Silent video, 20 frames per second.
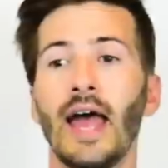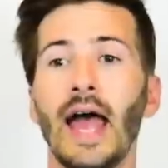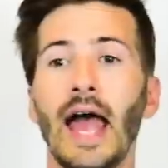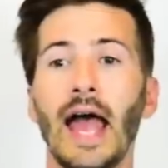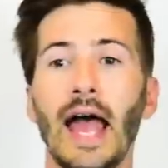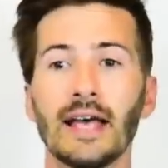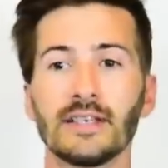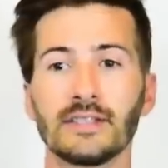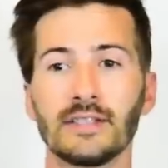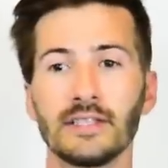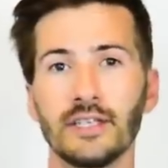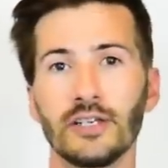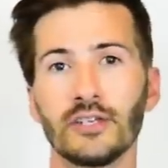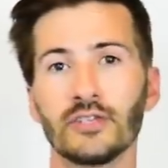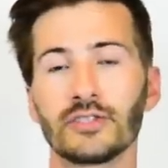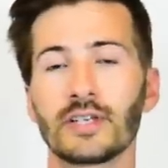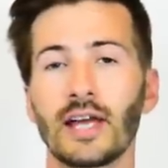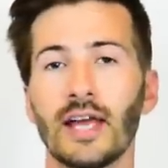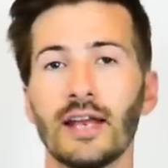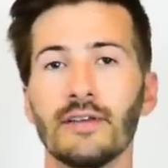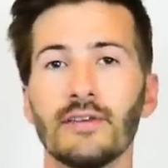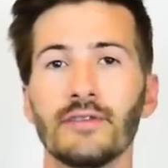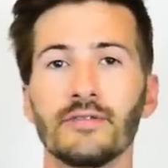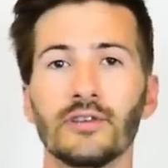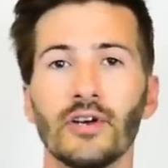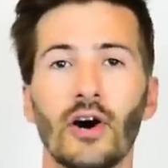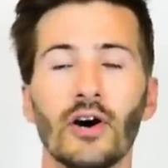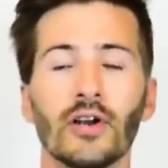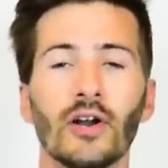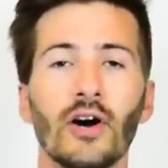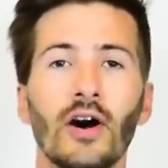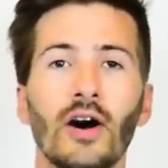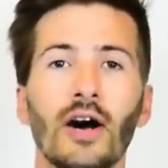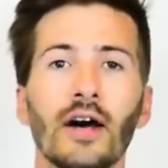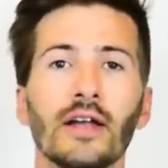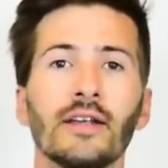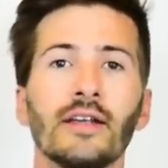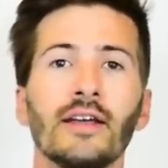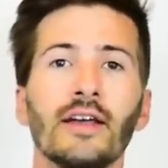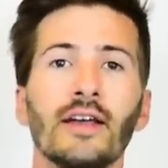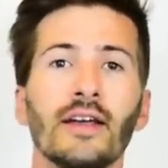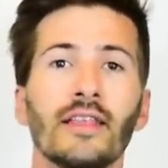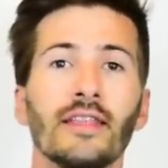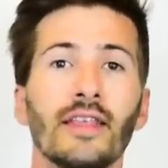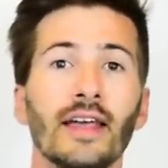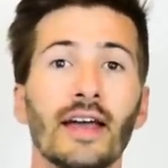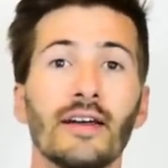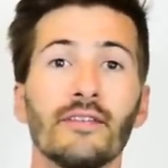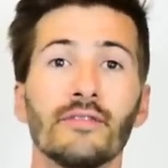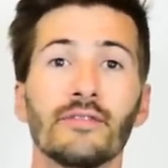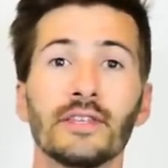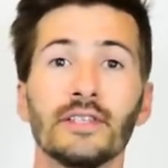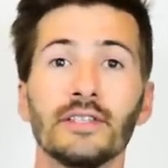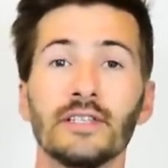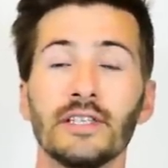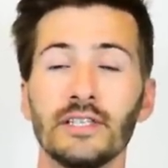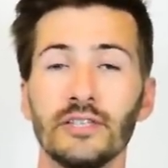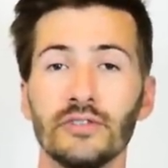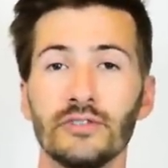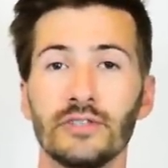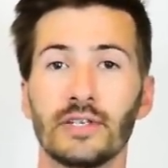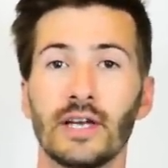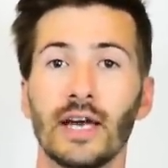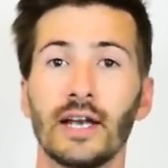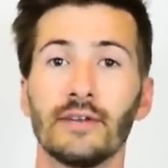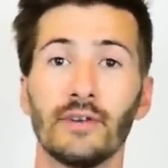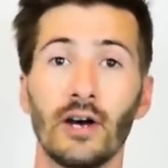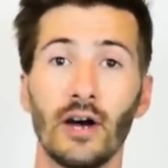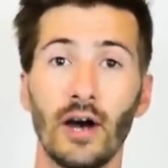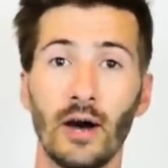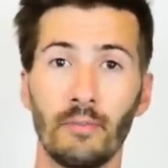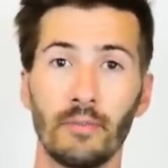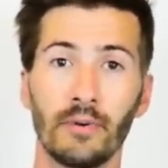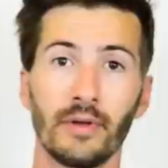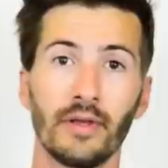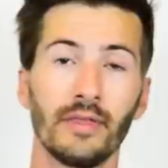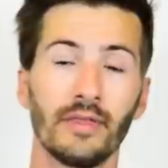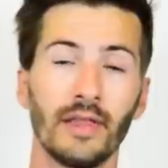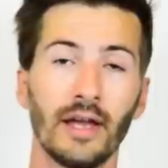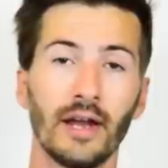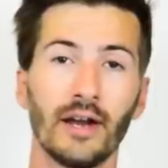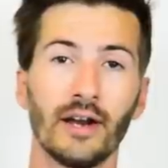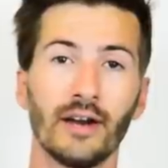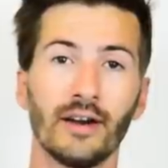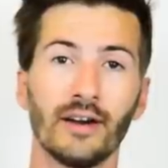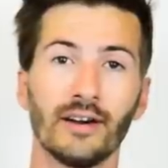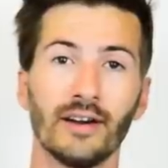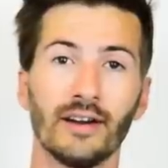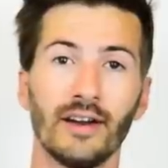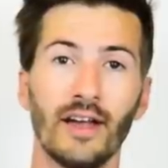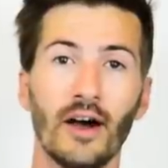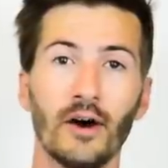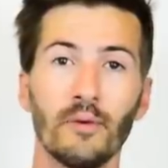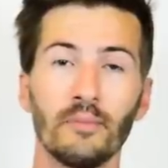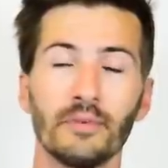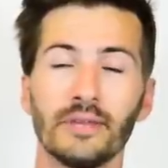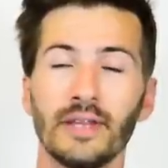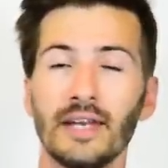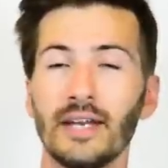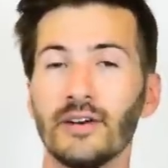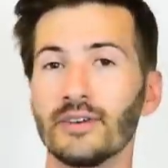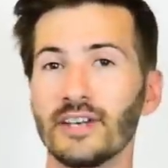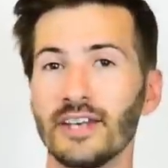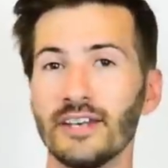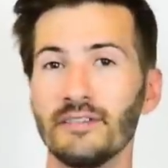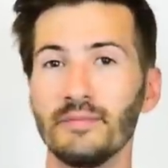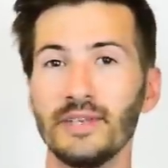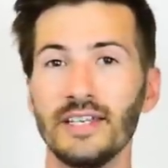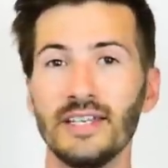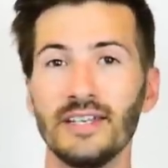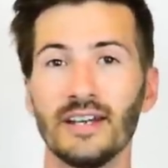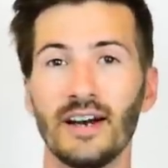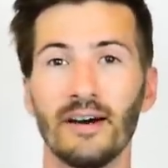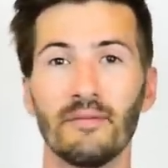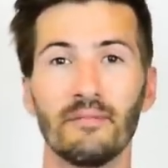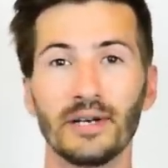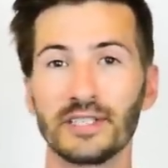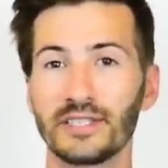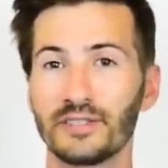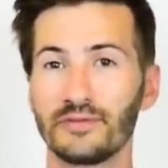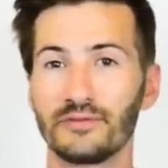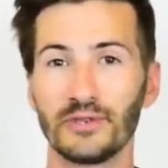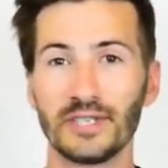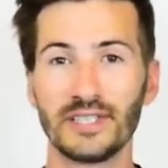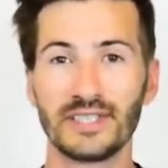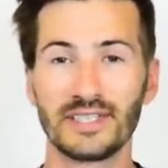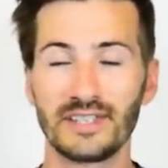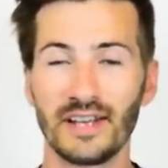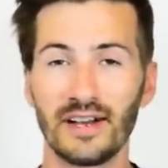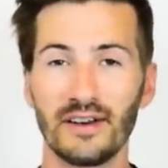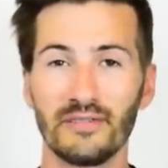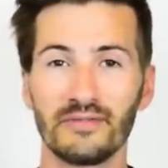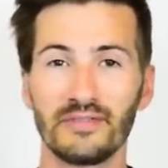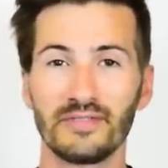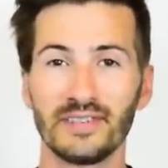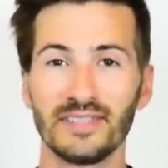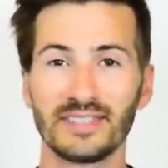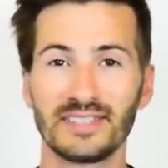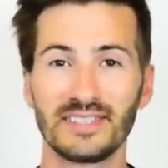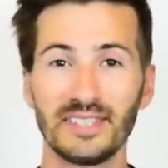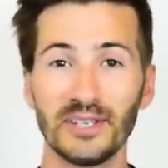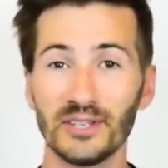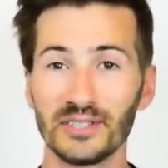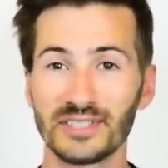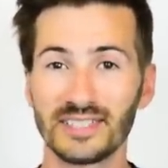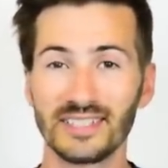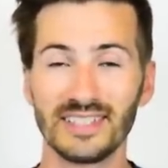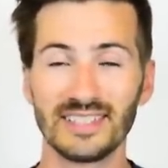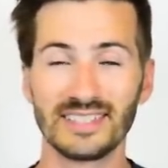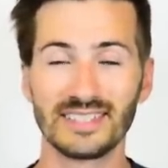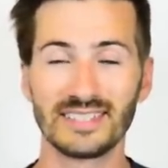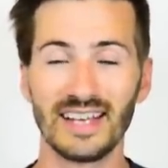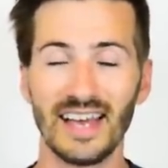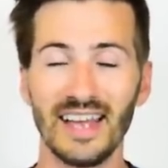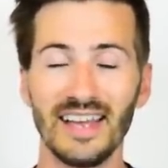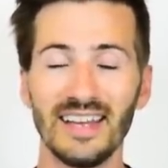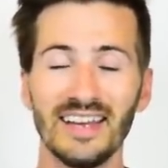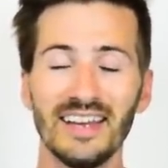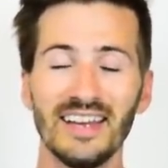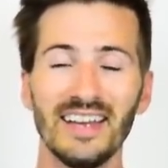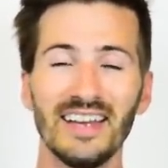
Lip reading: As the years kind of have gone on, they have continued to kind of up their help. They don't give me a bunch of free stuff still to this day.